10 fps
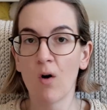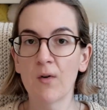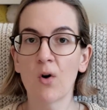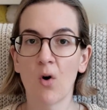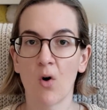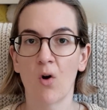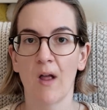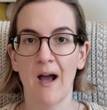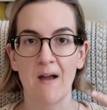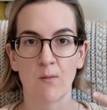
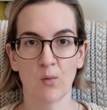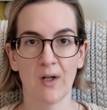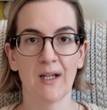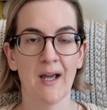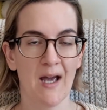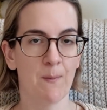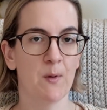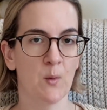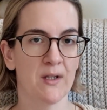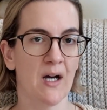Overall, I'm really happy with